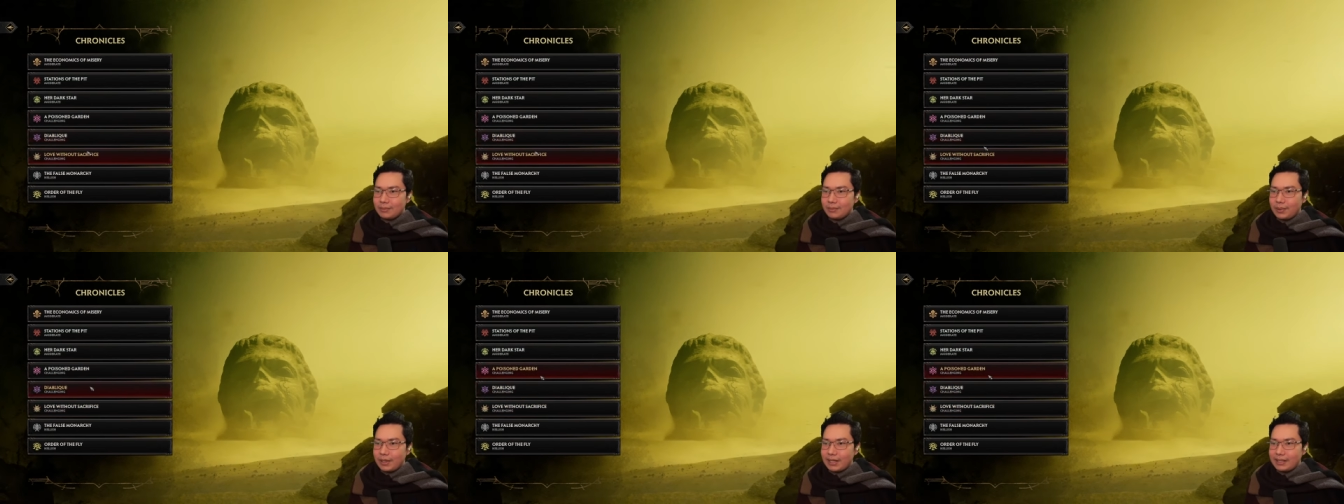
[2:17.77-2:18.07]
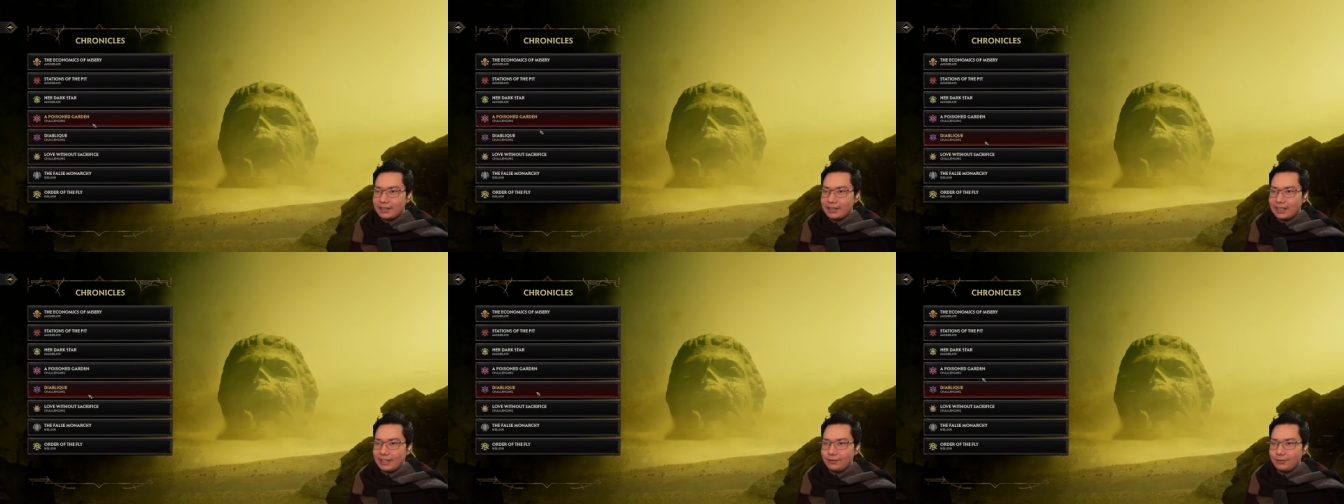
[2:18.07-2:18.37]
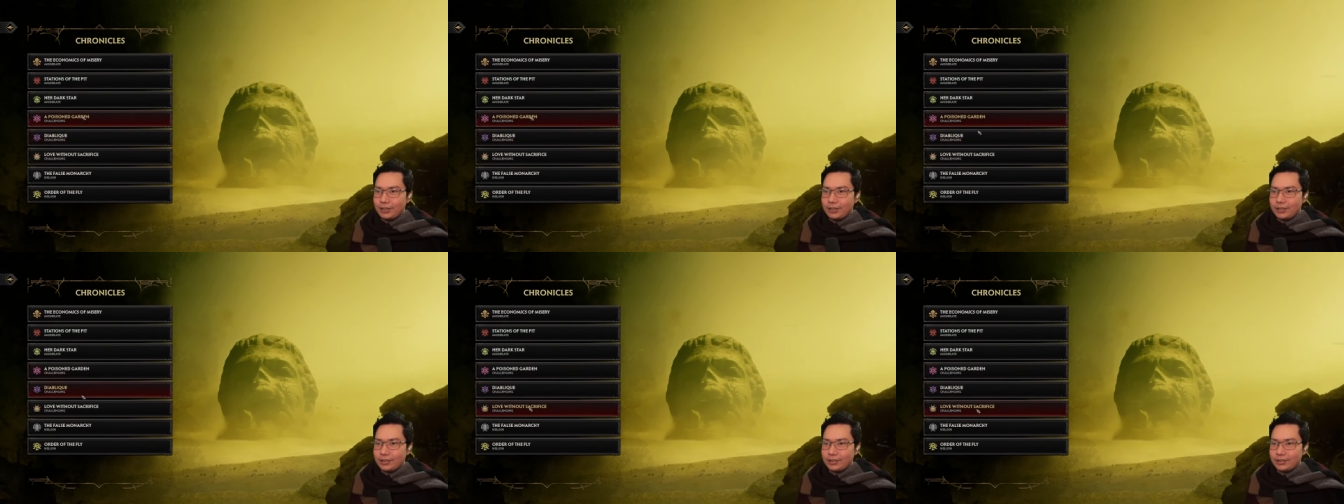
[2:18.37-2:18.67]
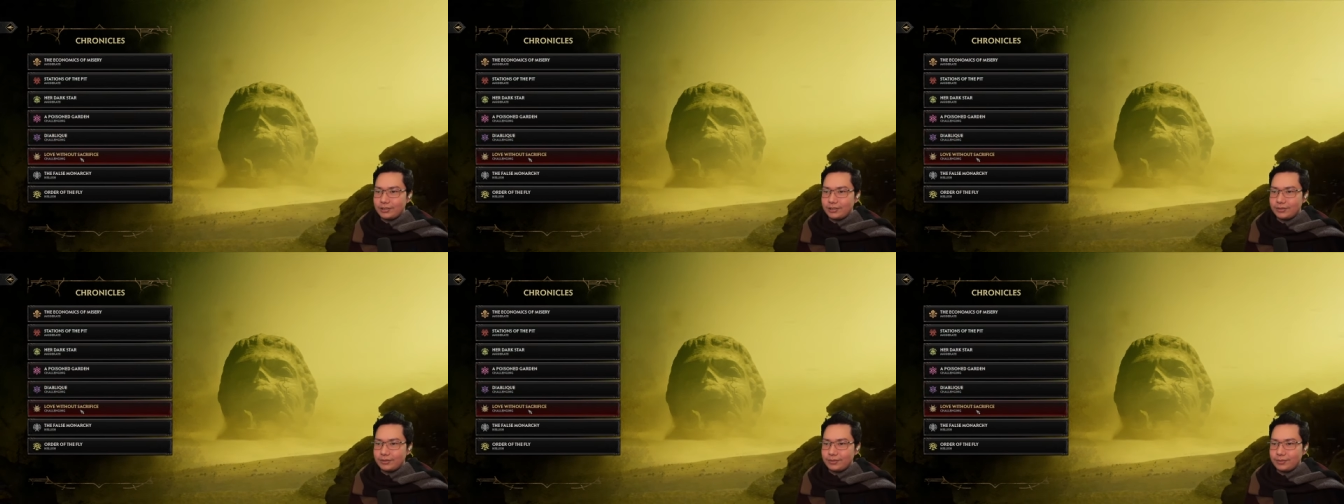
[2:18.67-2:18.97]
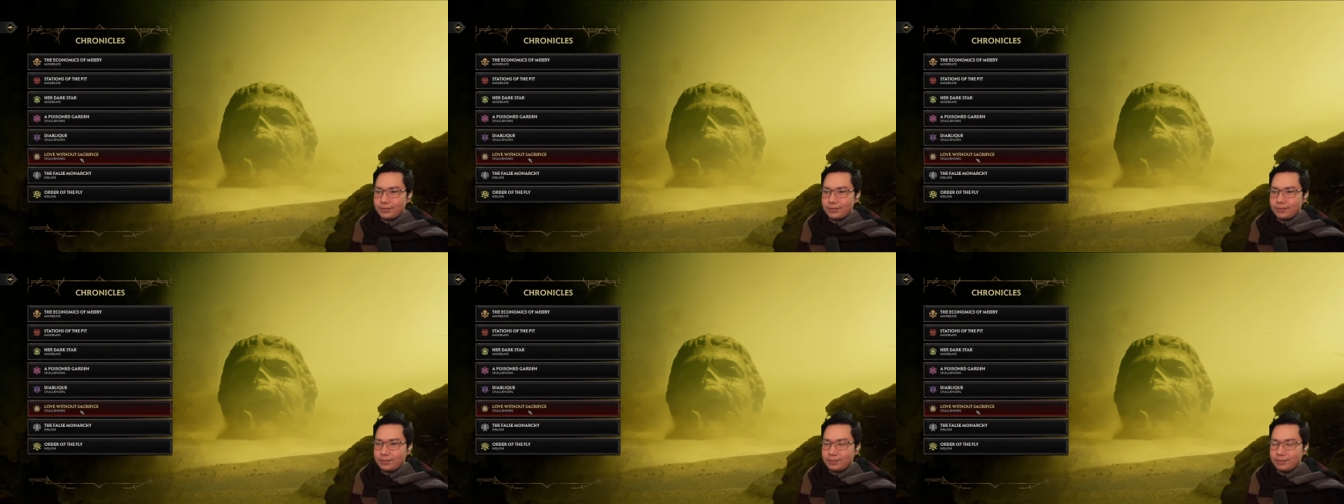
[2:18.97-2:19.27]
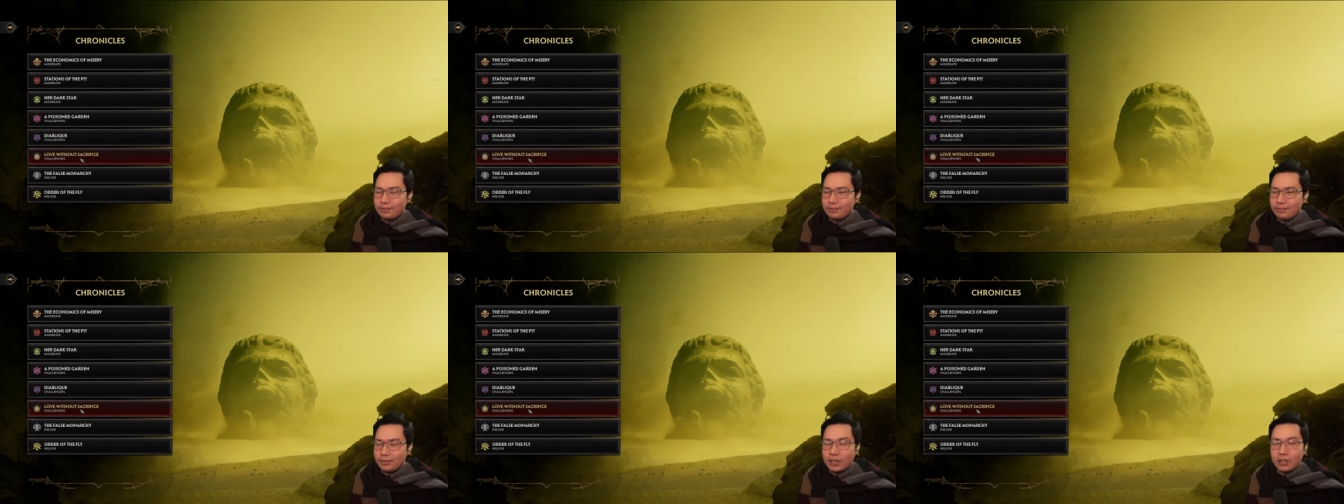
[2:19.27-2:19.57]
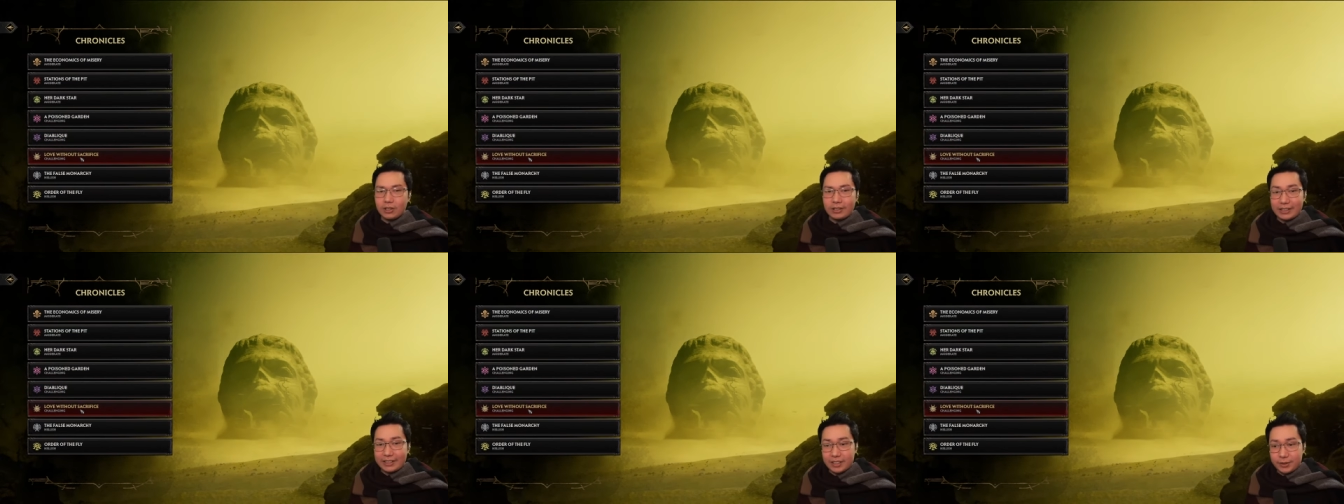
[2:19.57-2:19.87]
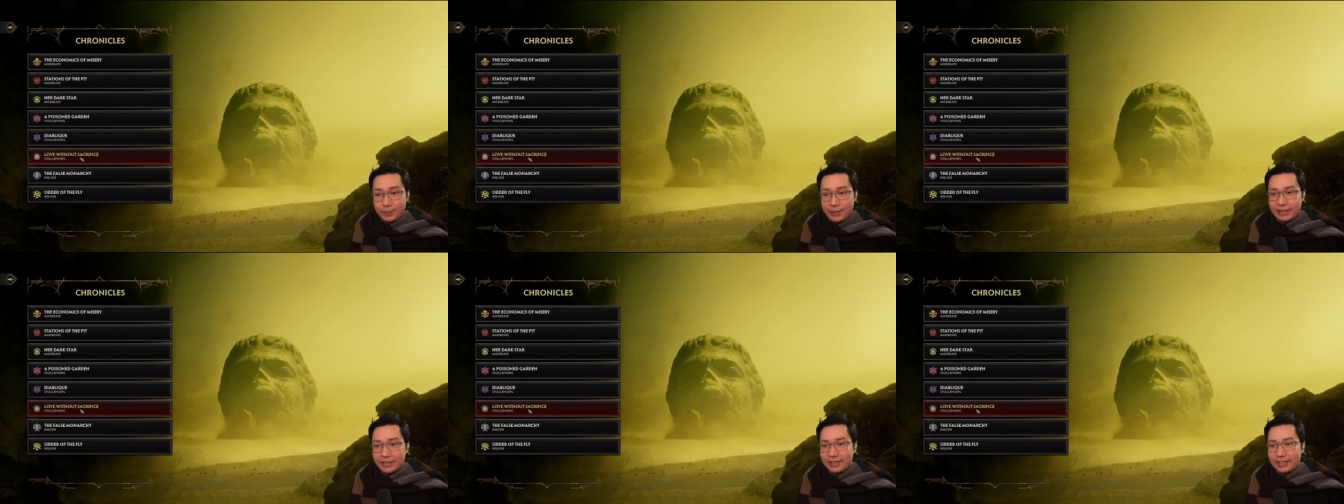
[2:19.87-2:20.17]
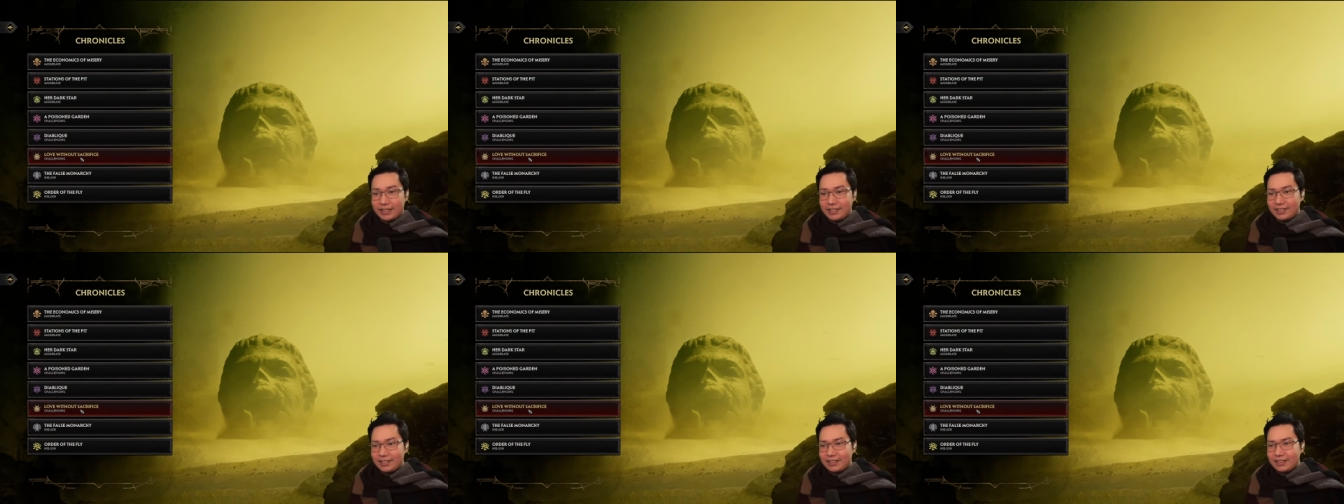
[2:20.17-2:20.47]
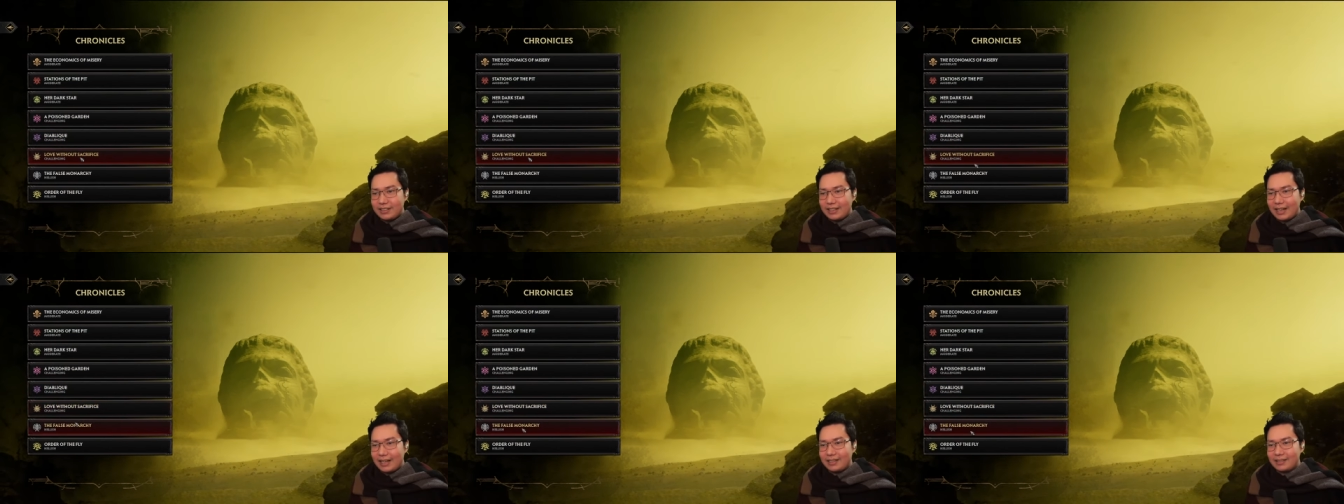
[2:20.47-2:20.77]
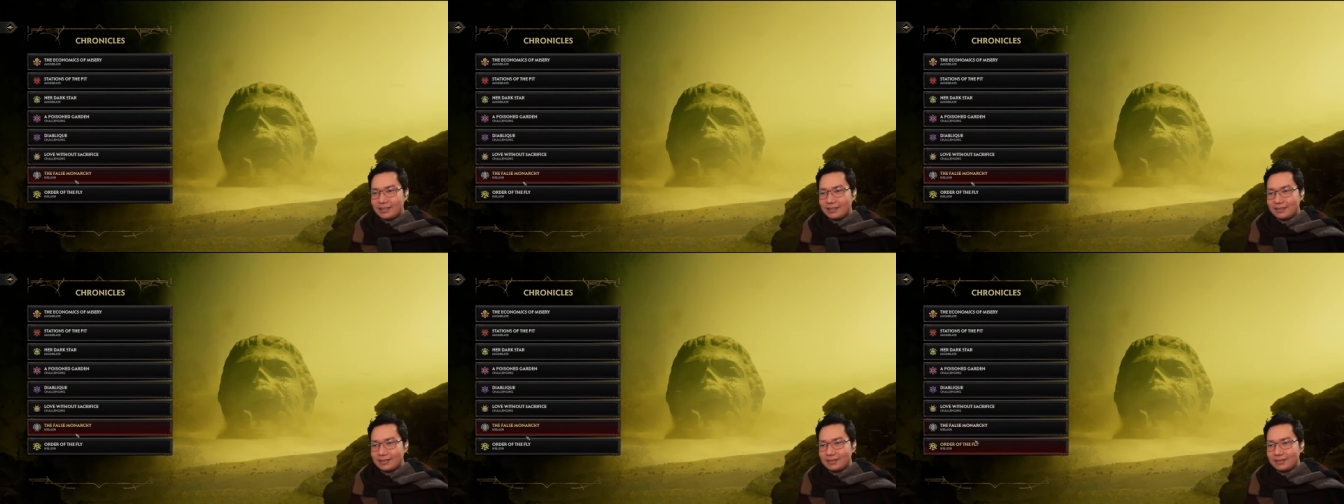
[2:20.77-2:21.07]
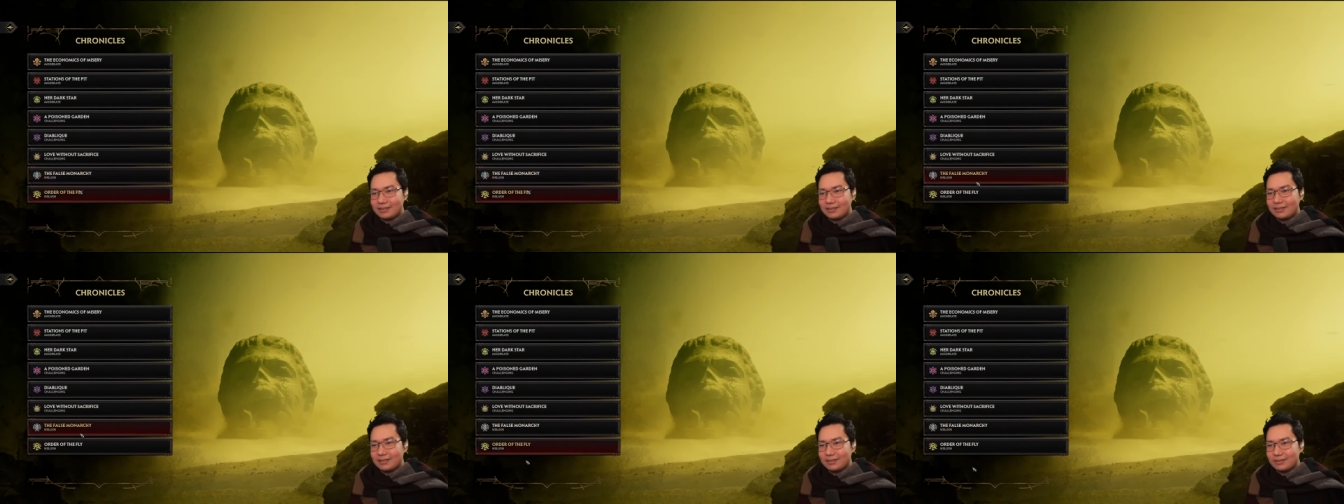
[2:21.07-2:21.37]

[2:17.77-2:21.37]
But if you've you're experienced, then